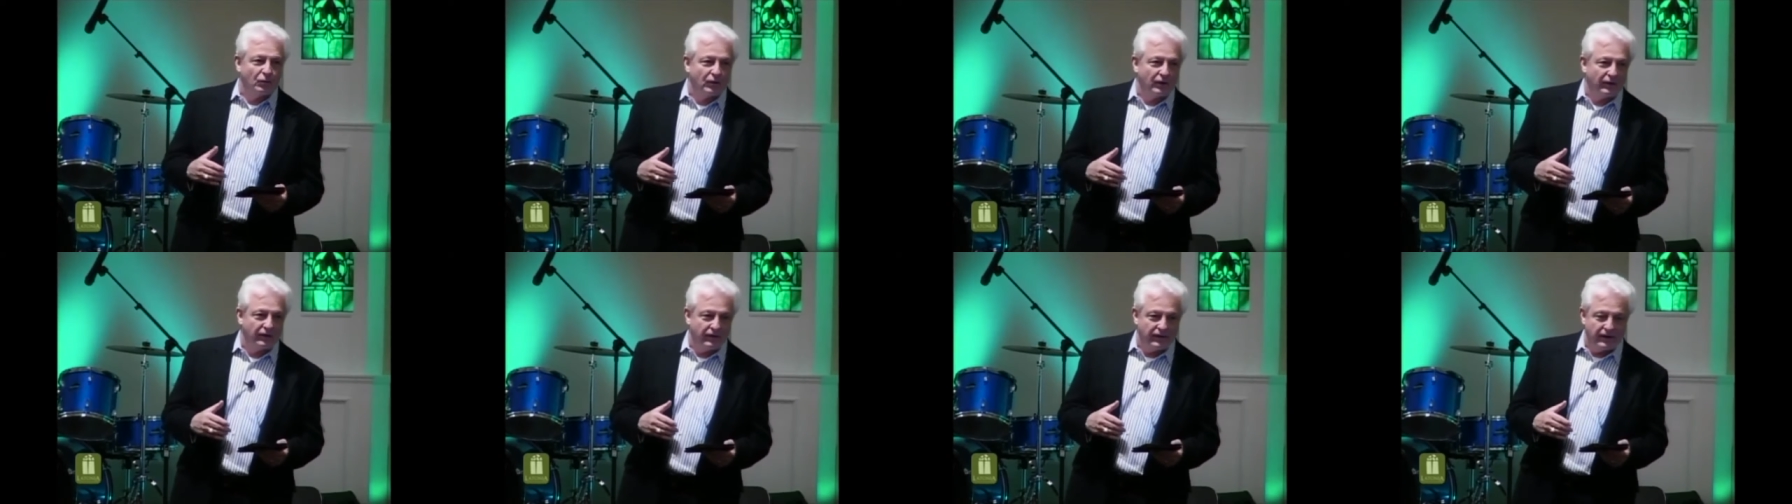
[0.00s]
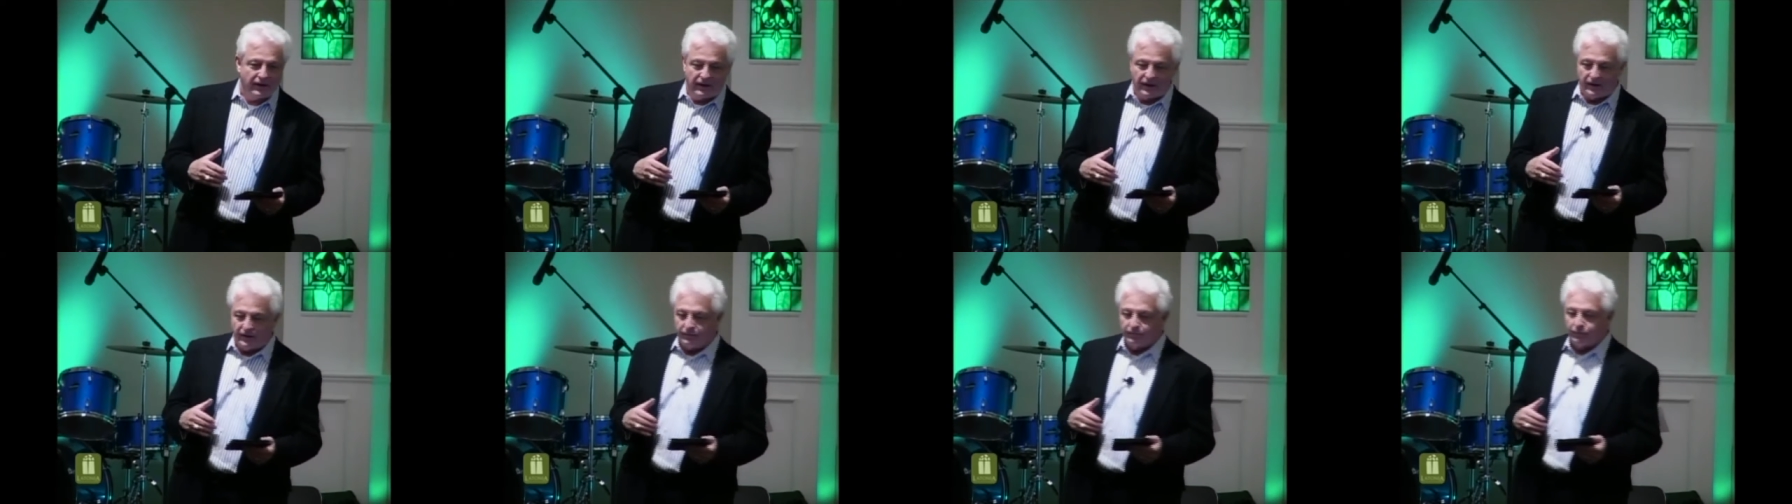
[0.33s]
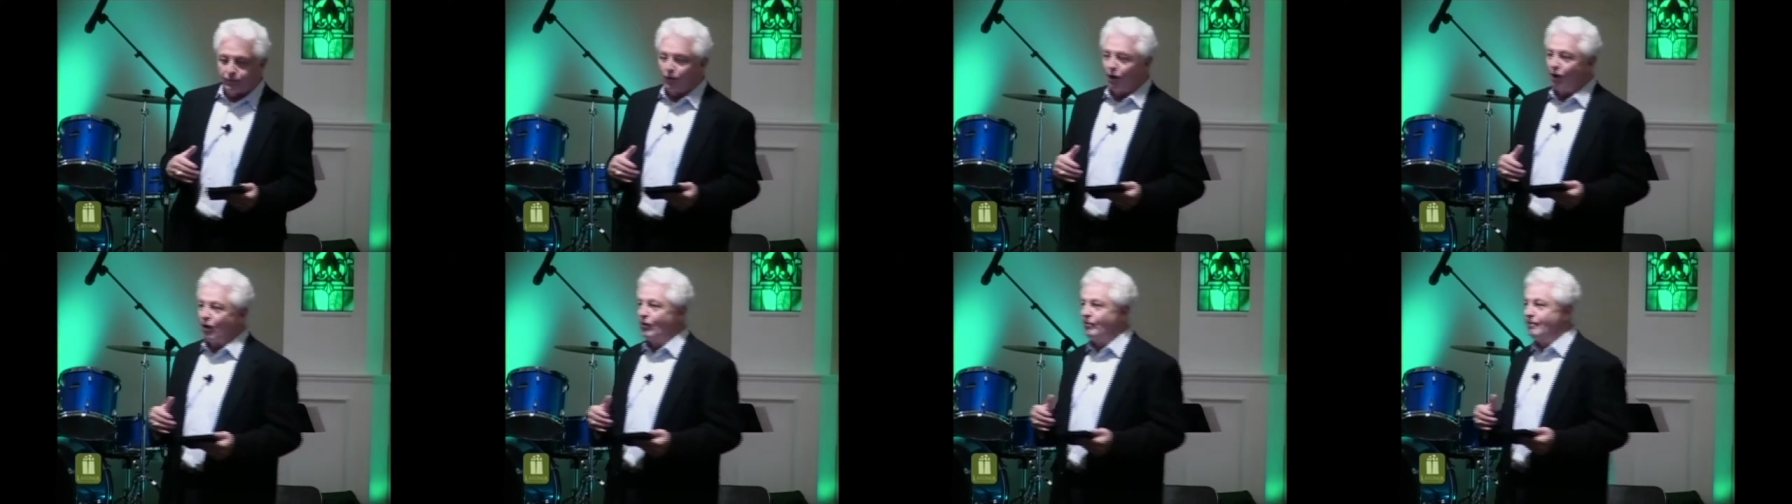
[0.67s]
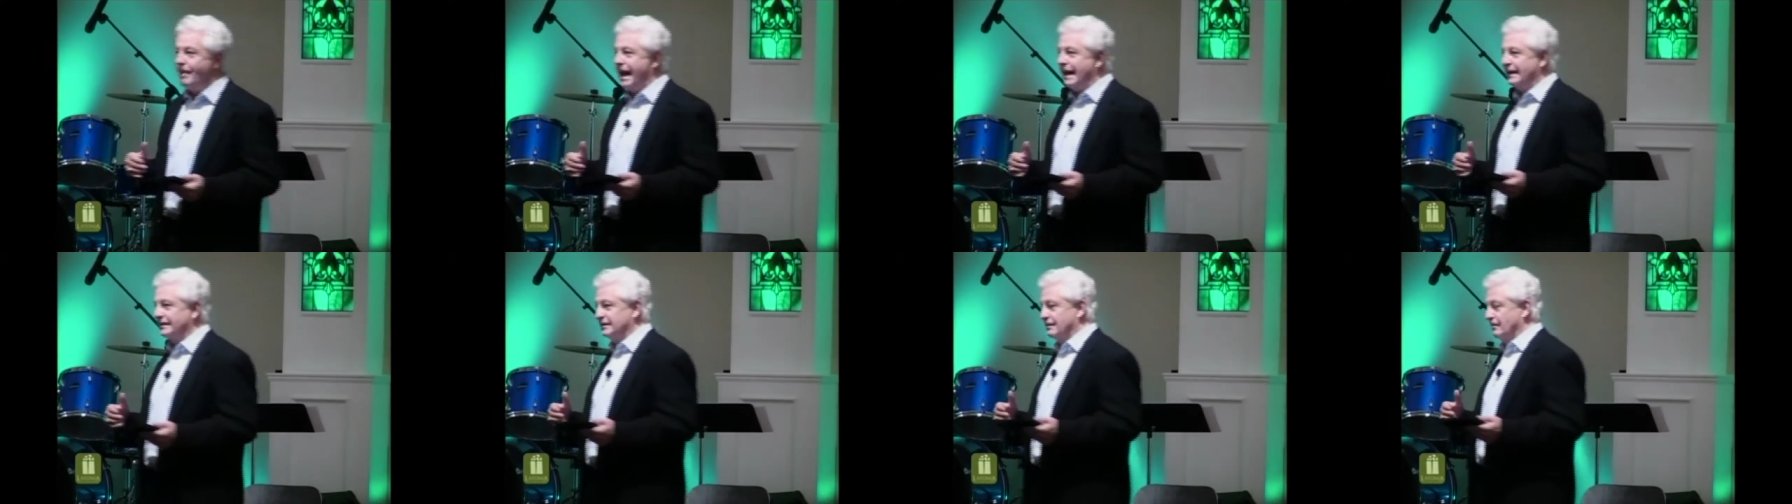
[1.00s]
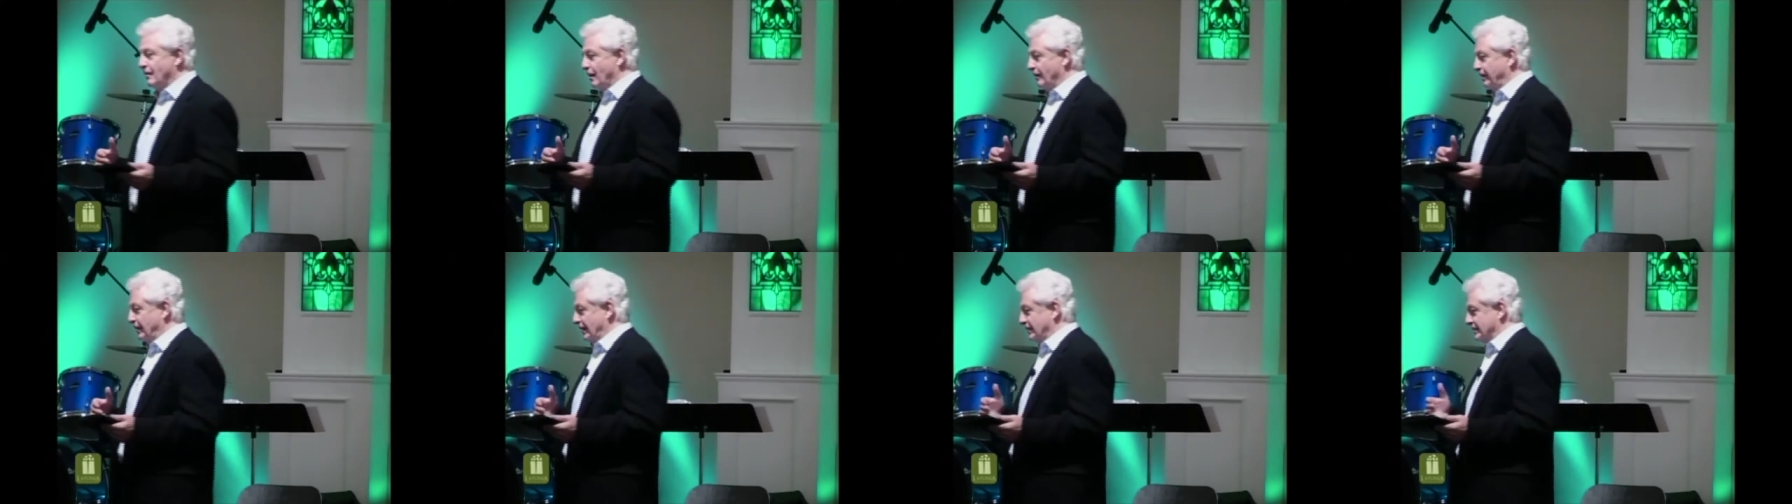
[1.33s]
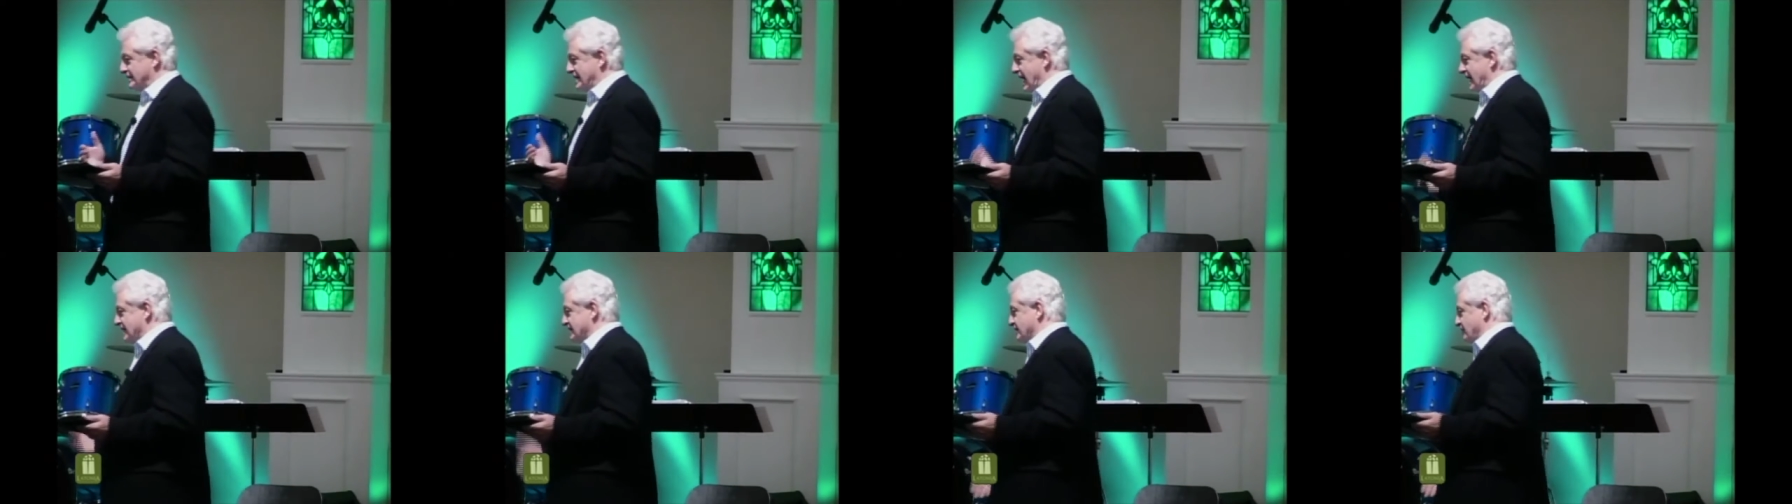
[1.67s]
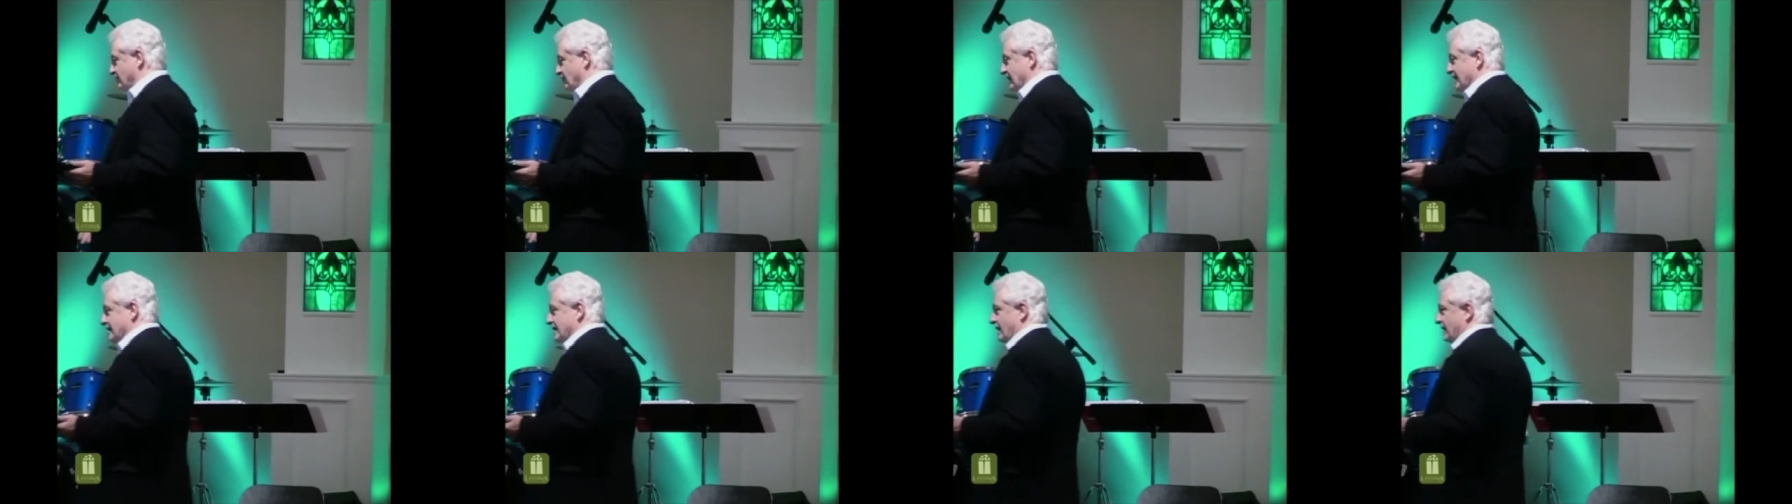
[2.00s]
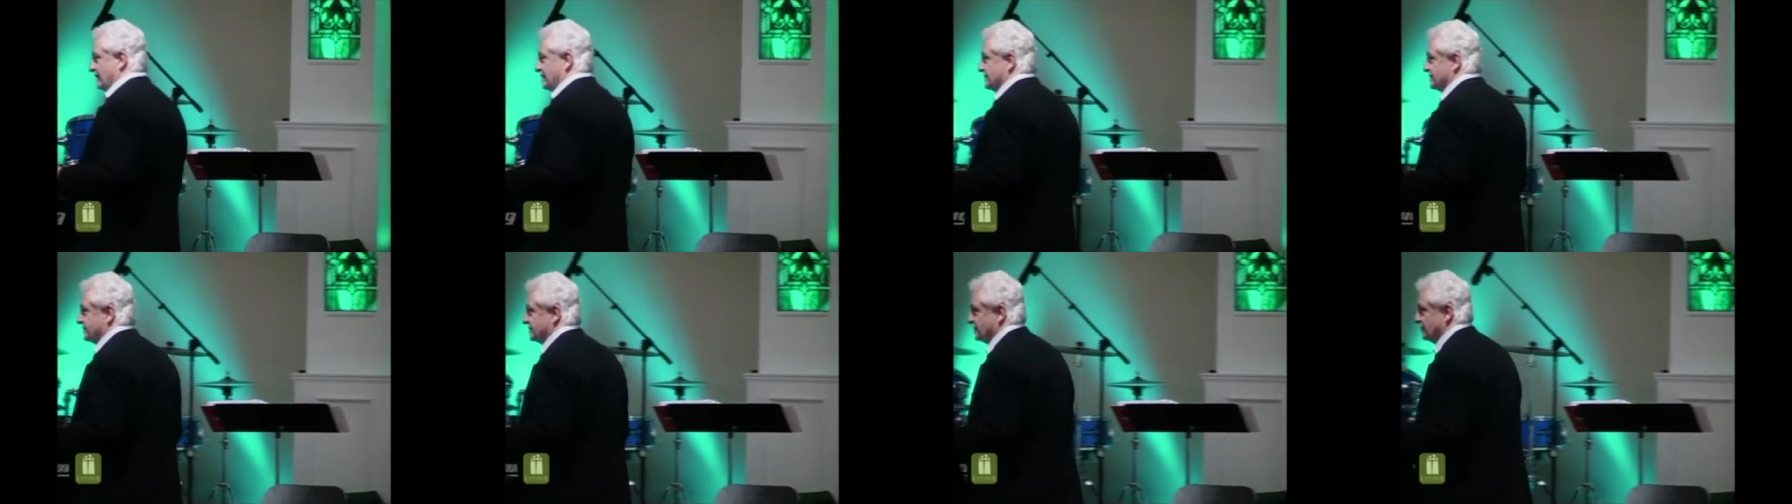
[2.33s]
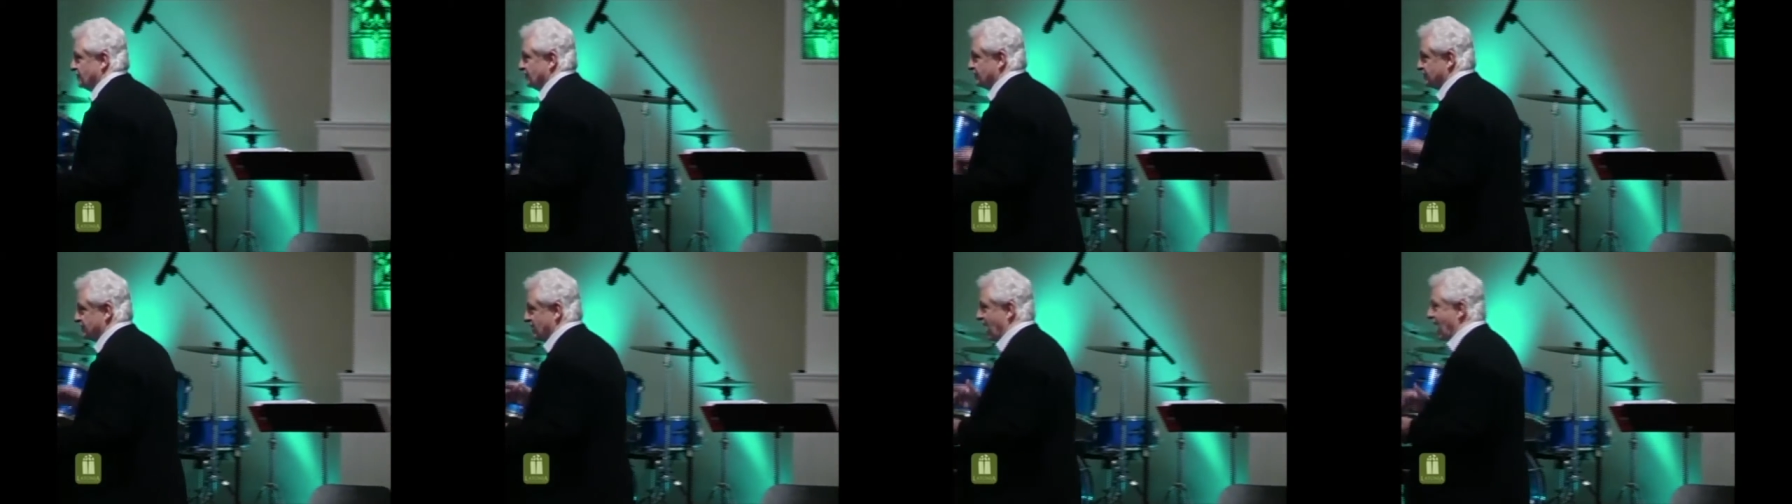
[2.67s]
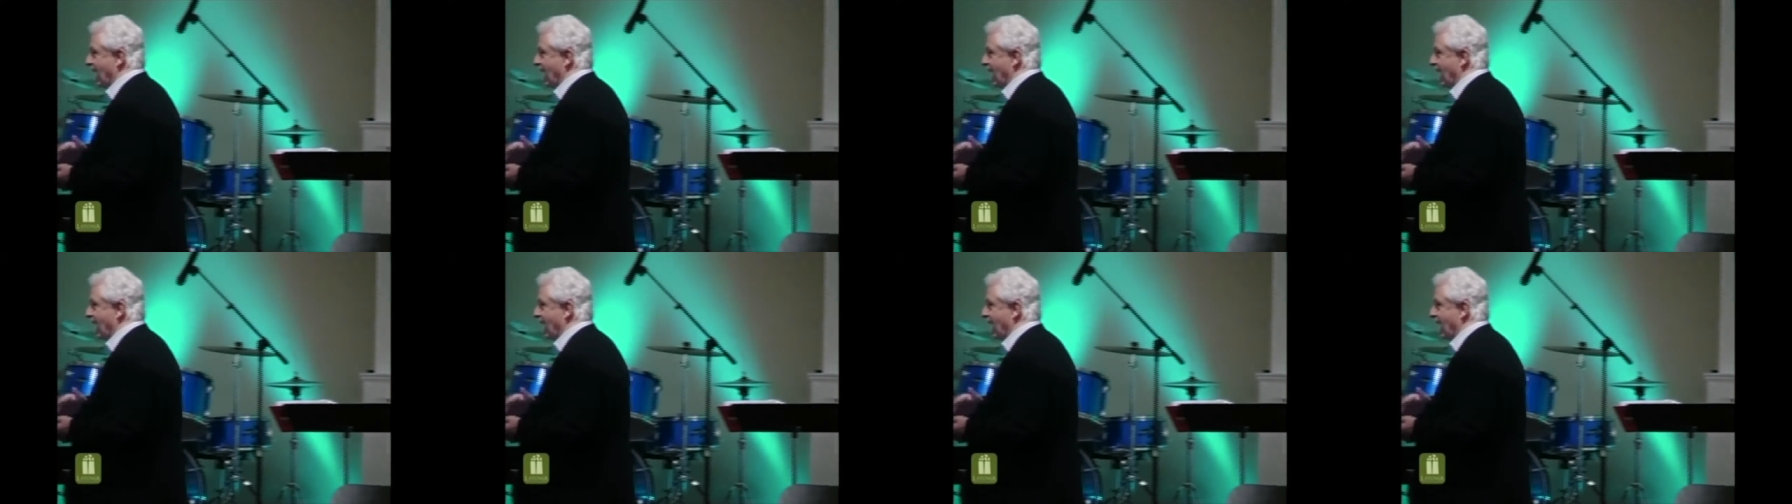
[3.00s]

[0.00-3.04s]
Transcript: one of the pro basketball players has it written on his shoes